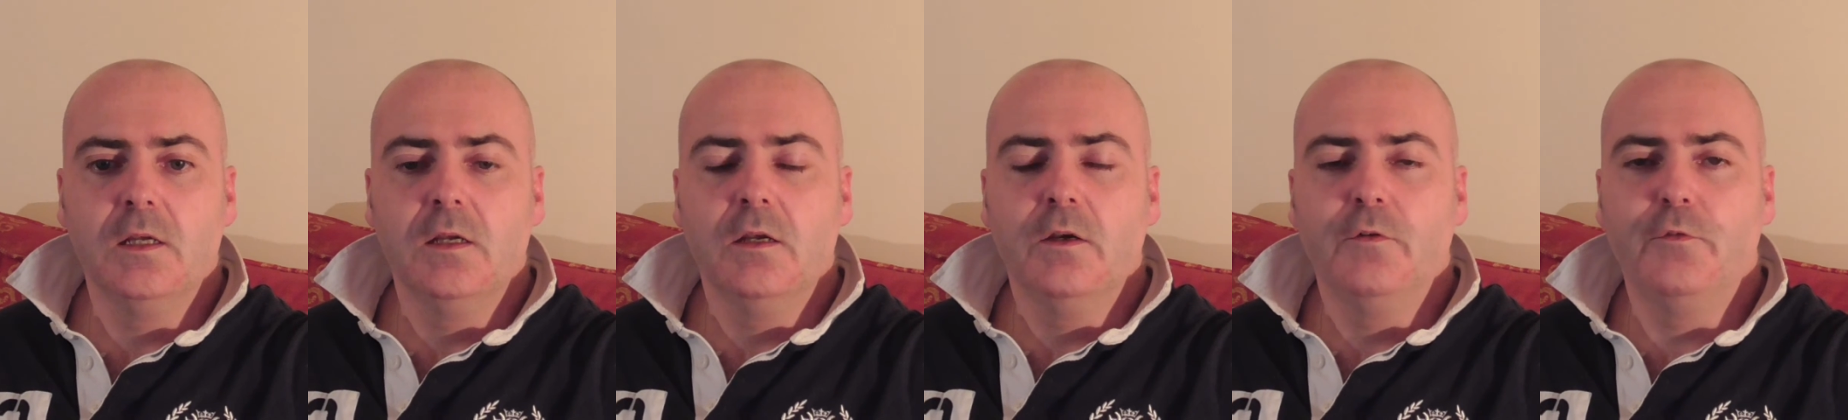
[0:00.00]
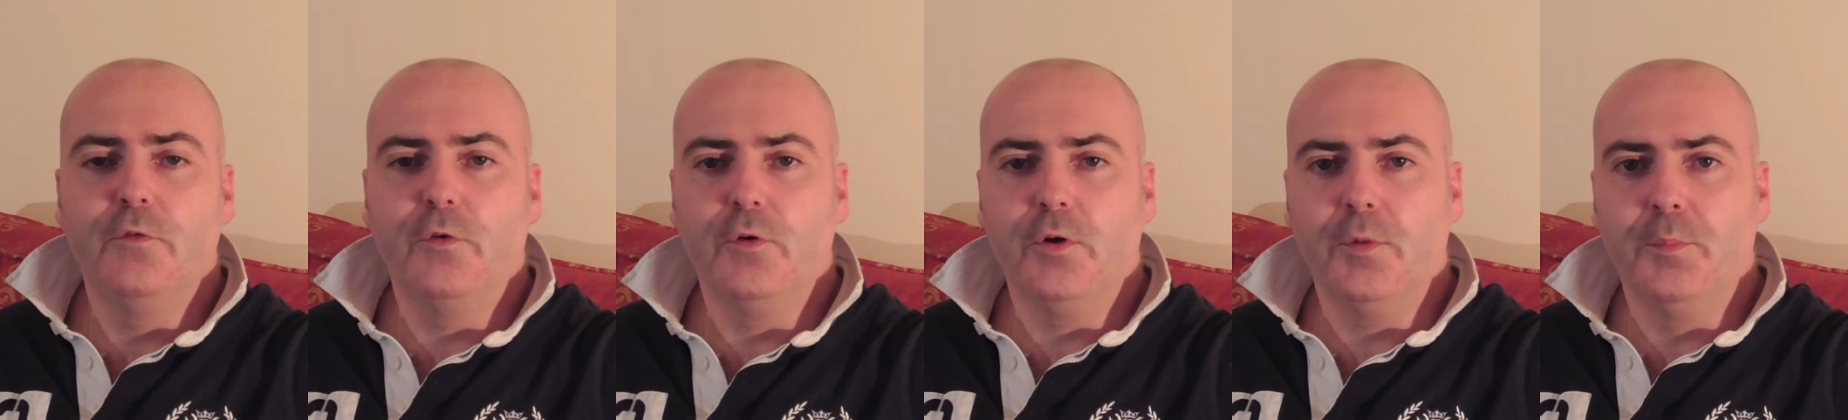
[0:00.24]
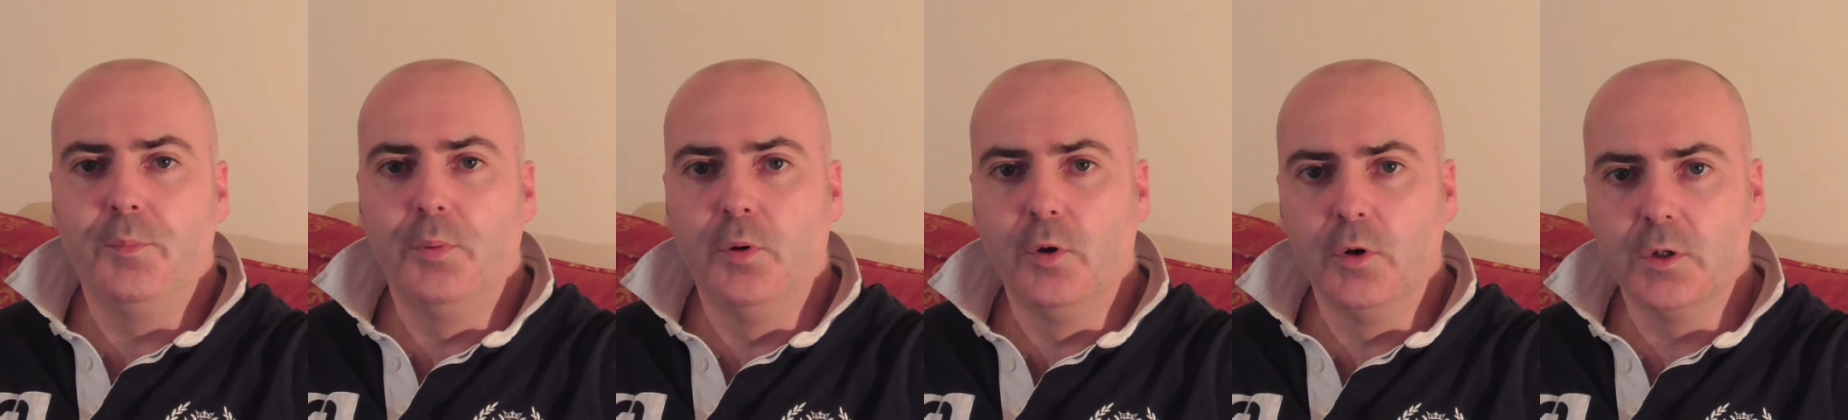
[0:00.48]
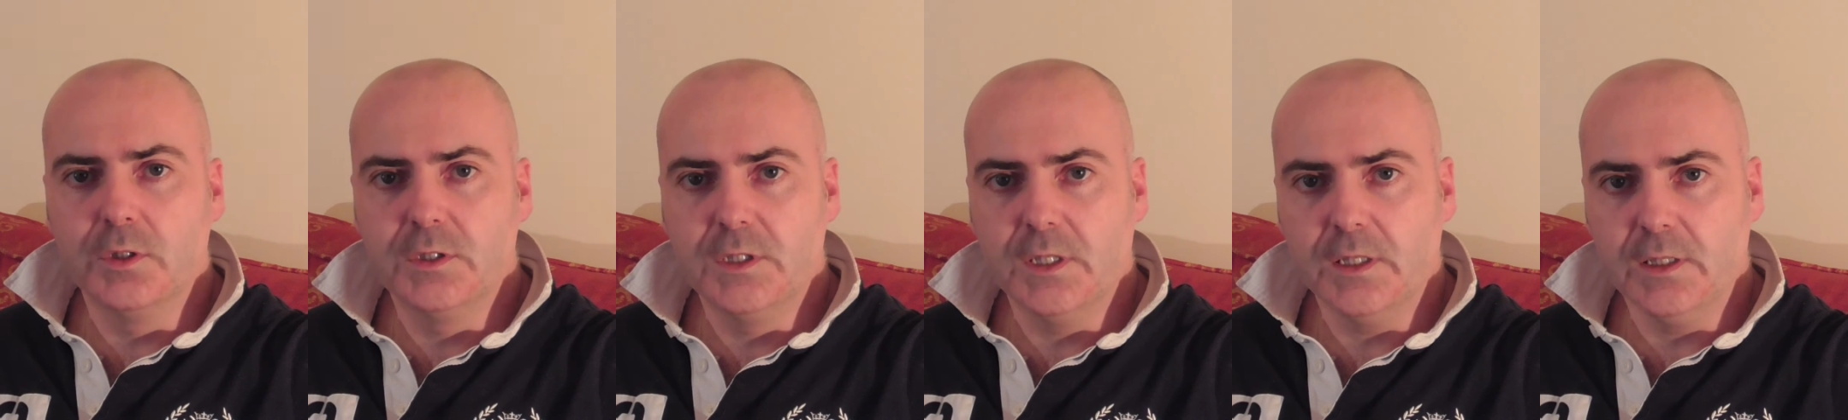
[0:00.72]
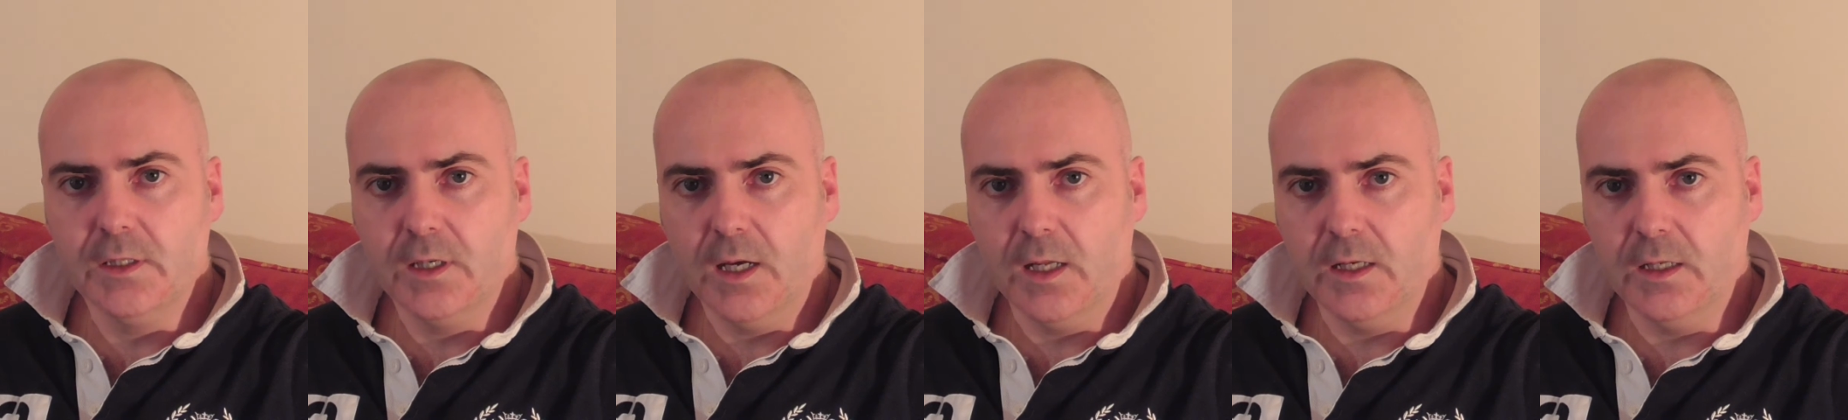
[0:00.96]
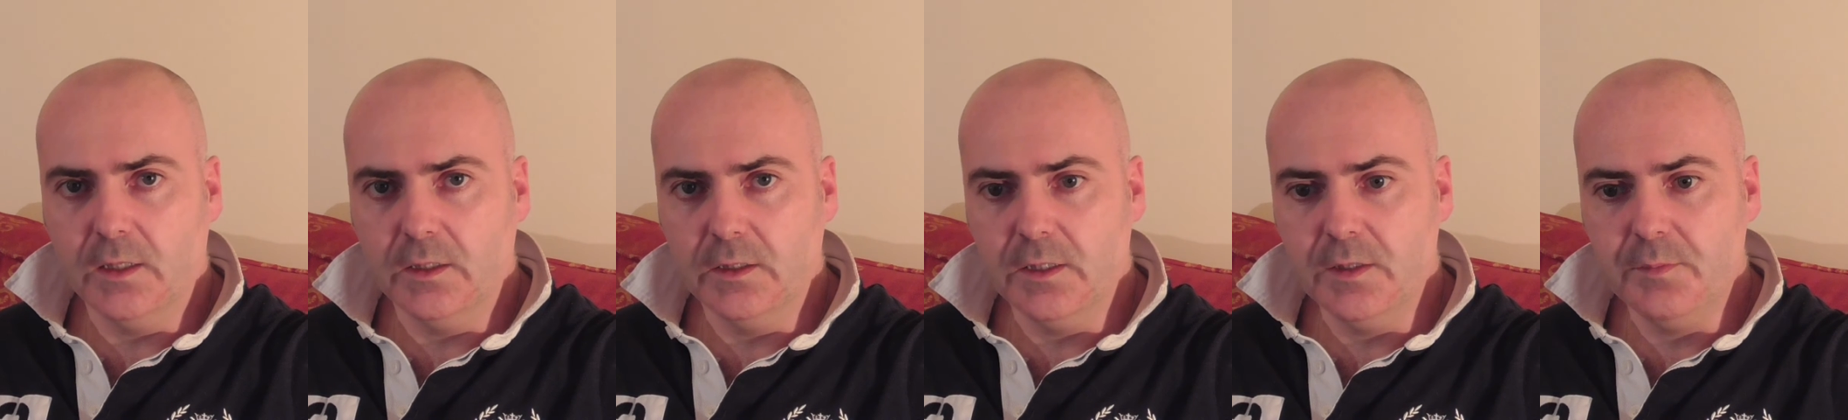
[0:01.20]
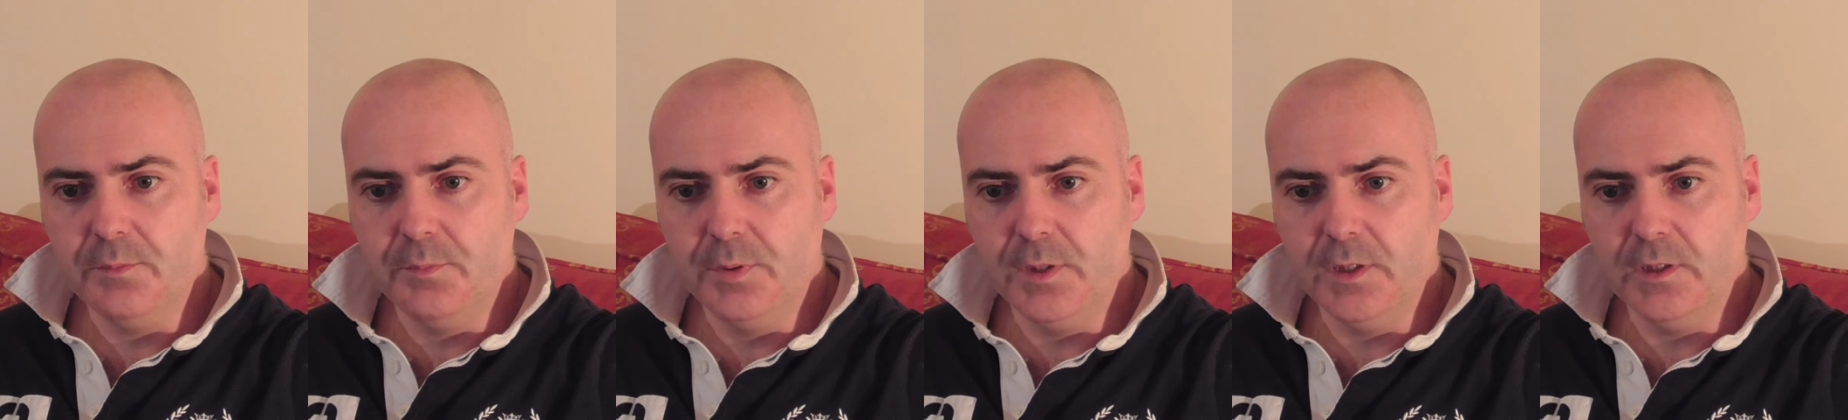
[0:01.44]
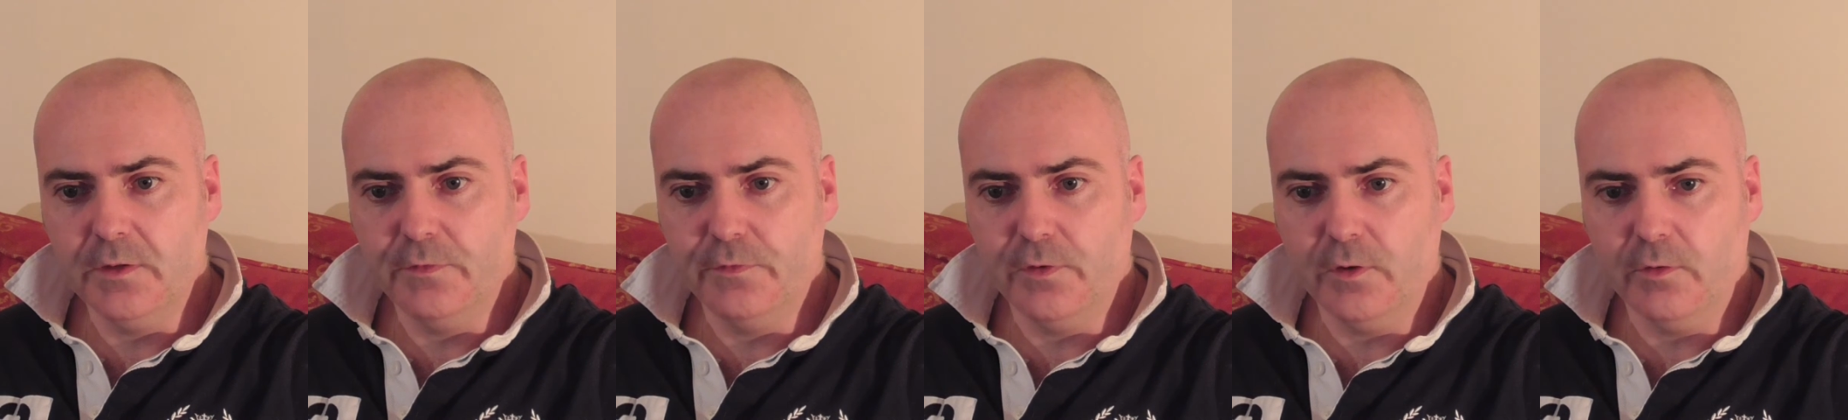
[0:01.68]
for reporting an elite
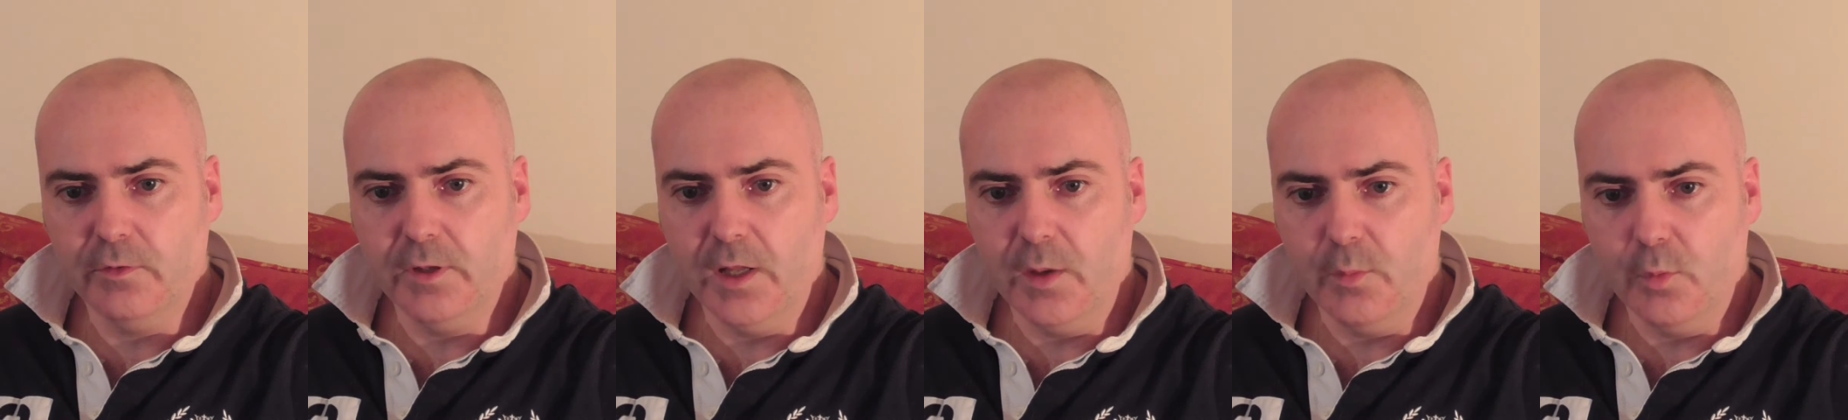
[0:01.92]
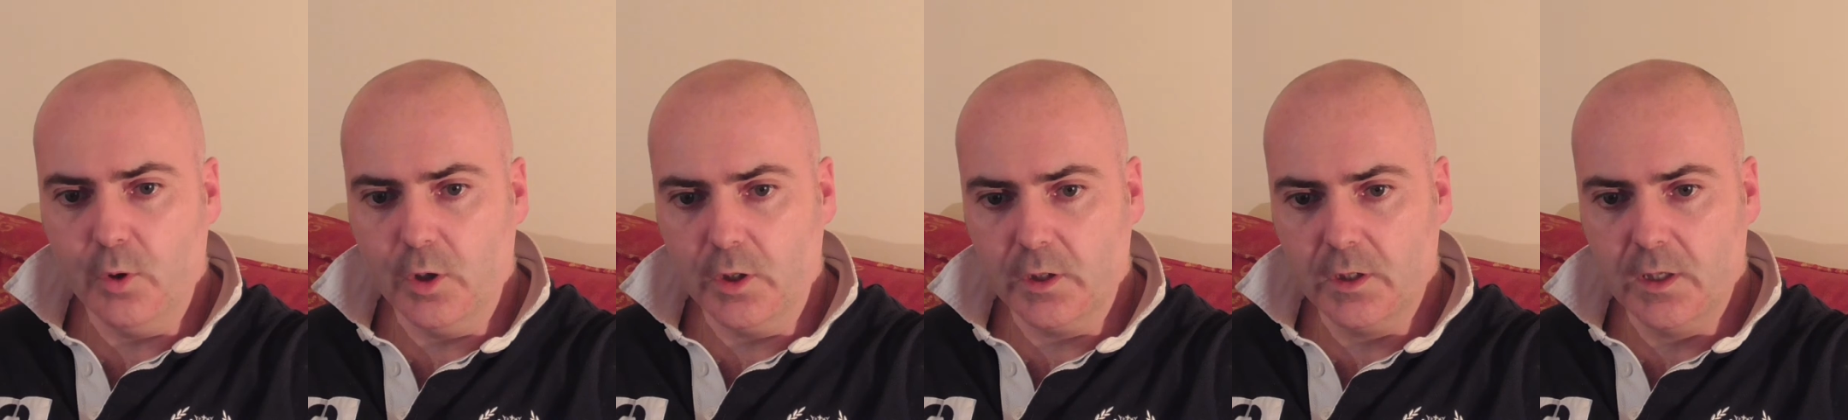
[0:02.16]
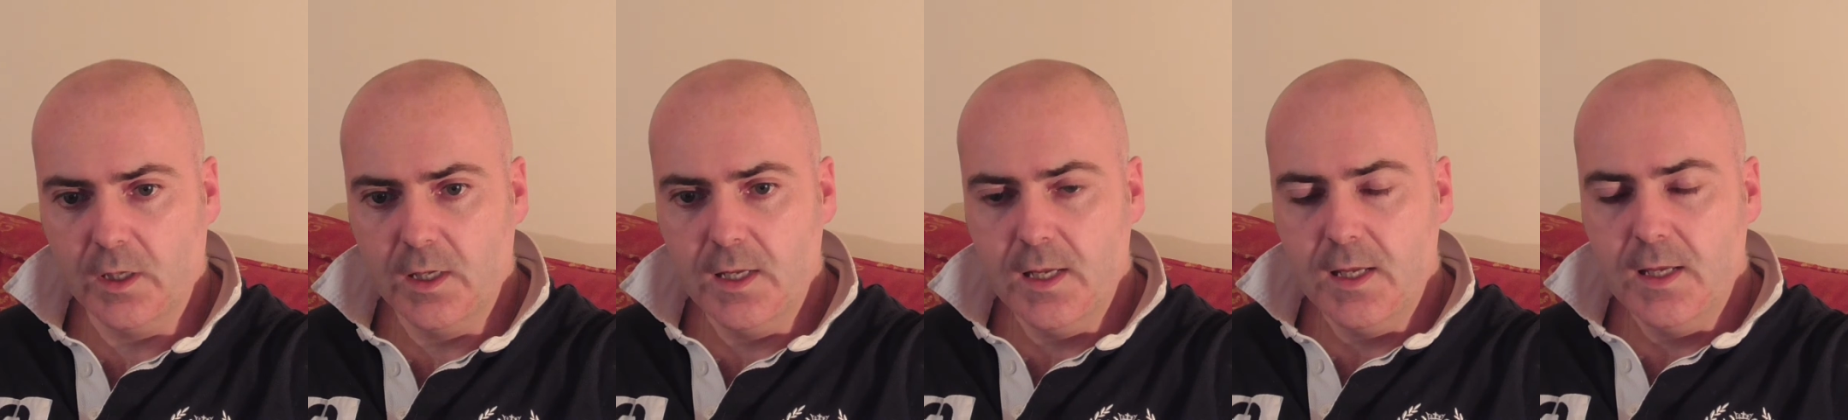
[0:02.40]
paedophile network